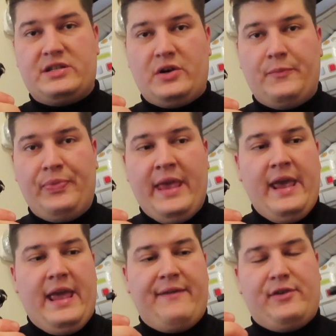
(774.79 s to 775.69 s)
So
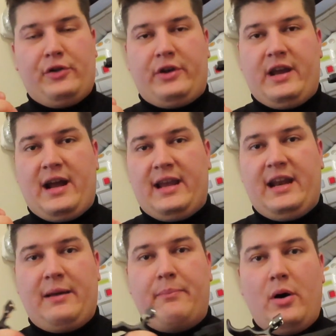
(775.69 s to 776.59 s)
if you're looking at
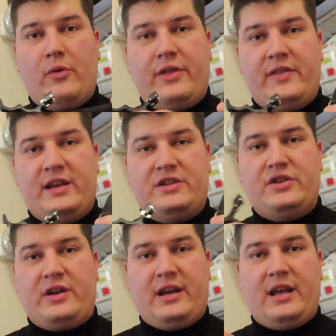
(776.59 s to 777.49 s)
getting both of these,
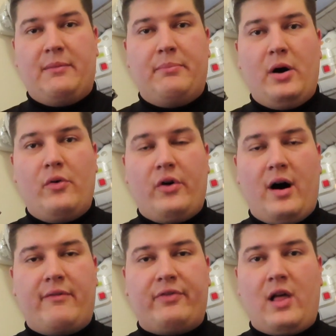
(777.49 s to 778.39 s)
you can get them both
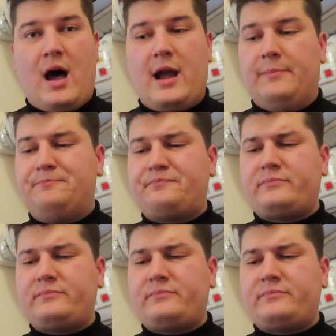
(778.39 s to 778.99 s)
offline.